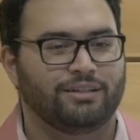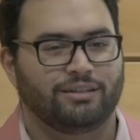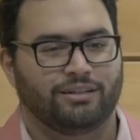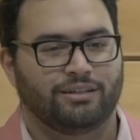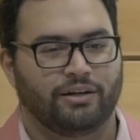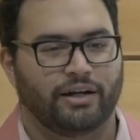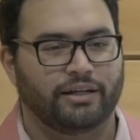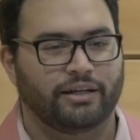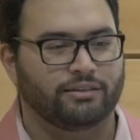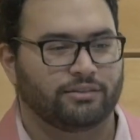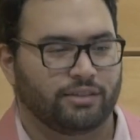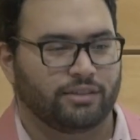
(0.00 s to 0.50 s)

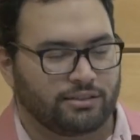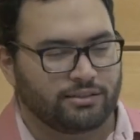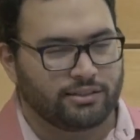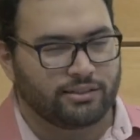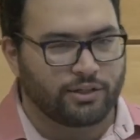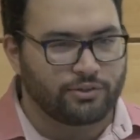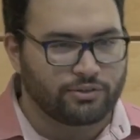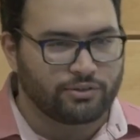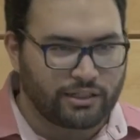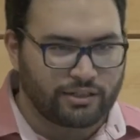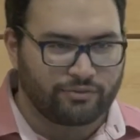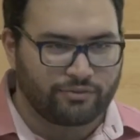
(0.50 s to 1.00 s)
Right? That
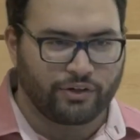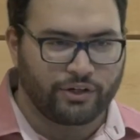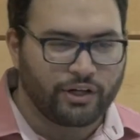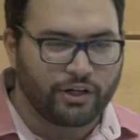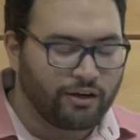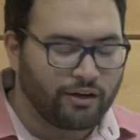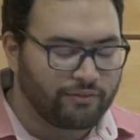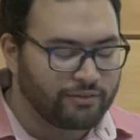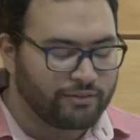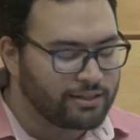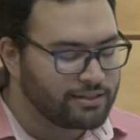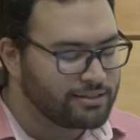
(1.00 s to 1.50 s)
sounds like very
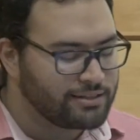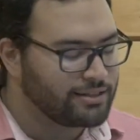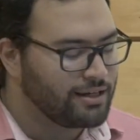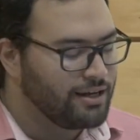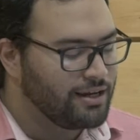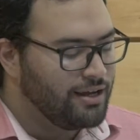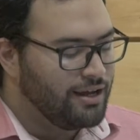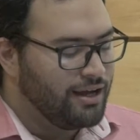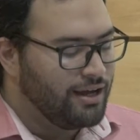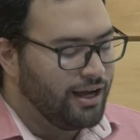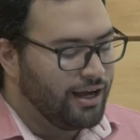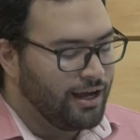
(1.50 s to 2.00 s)
obvious.
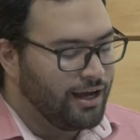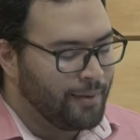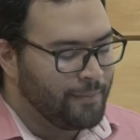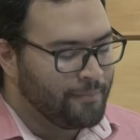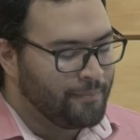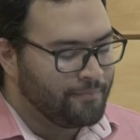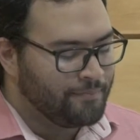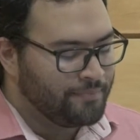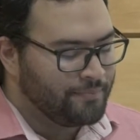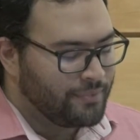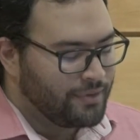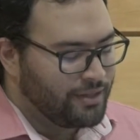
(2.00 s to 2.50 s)

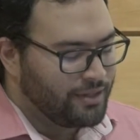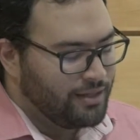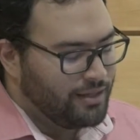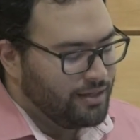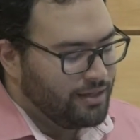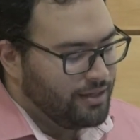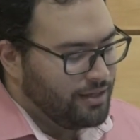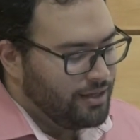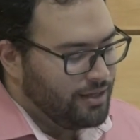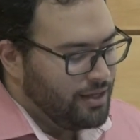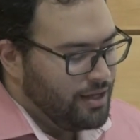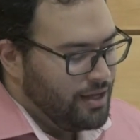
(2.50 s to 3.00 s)

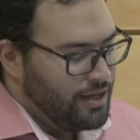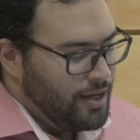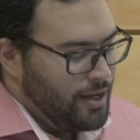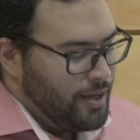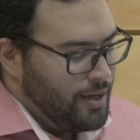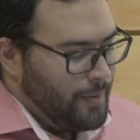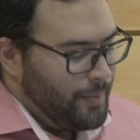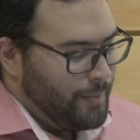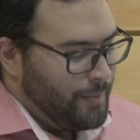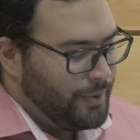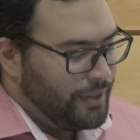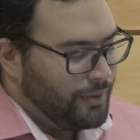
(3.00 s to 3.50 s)

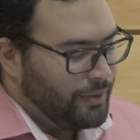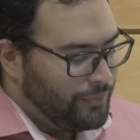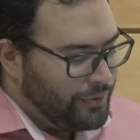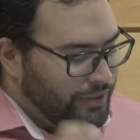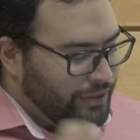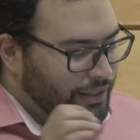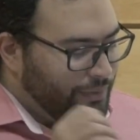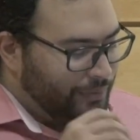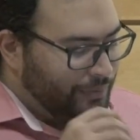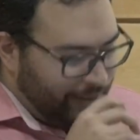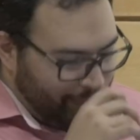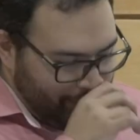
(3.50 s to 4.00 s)
But
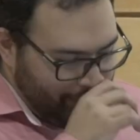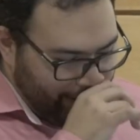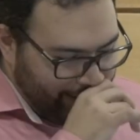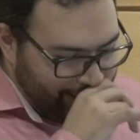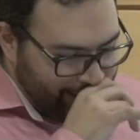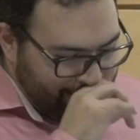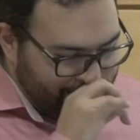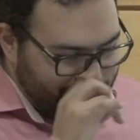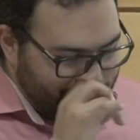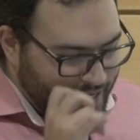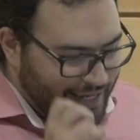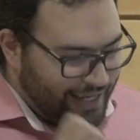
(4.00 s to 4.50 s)
really what I'm trying
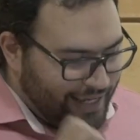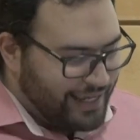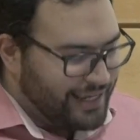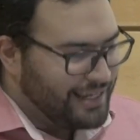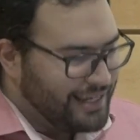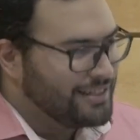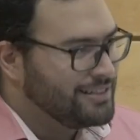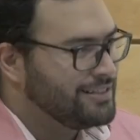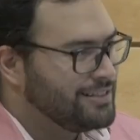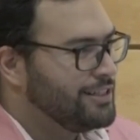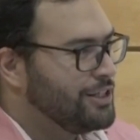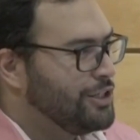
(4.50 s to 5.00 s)
to say
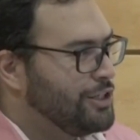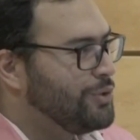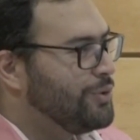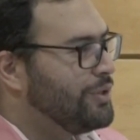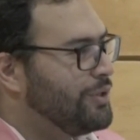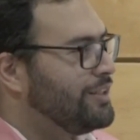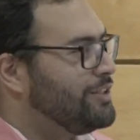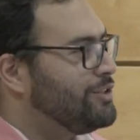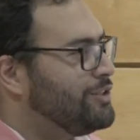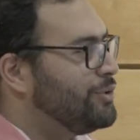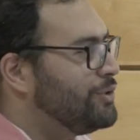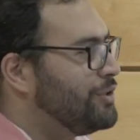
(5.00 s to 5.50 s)
is you
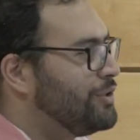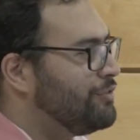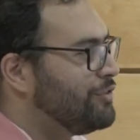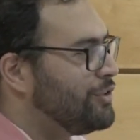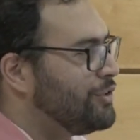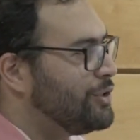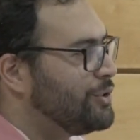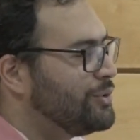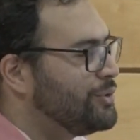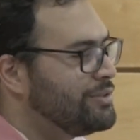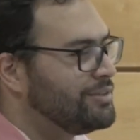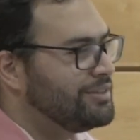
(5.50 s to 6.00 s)
can sort of
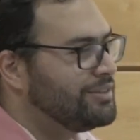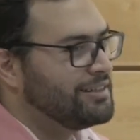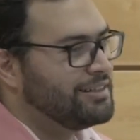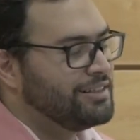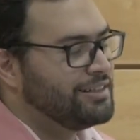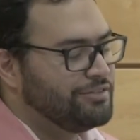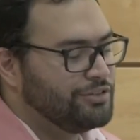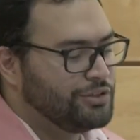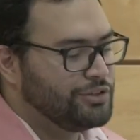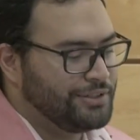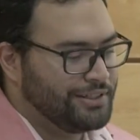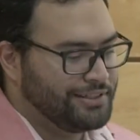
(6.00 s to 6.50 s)
use data
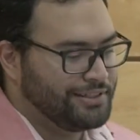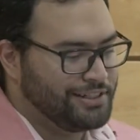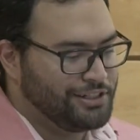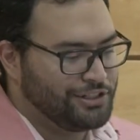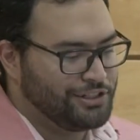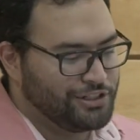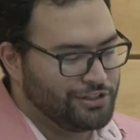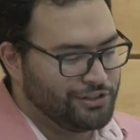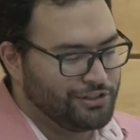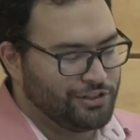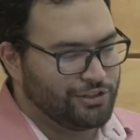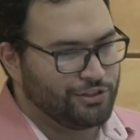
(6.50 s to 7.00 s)

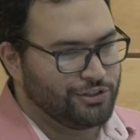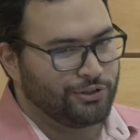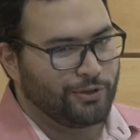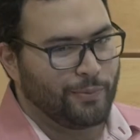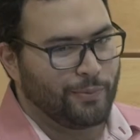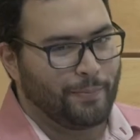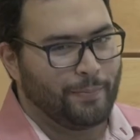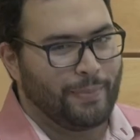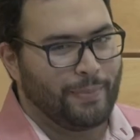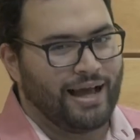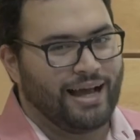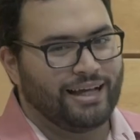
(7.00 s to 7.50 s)
visualization to sort of
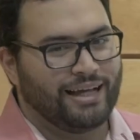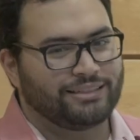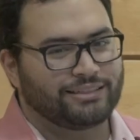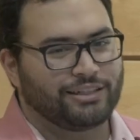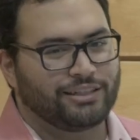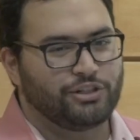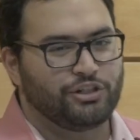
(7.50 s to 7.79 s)
mask,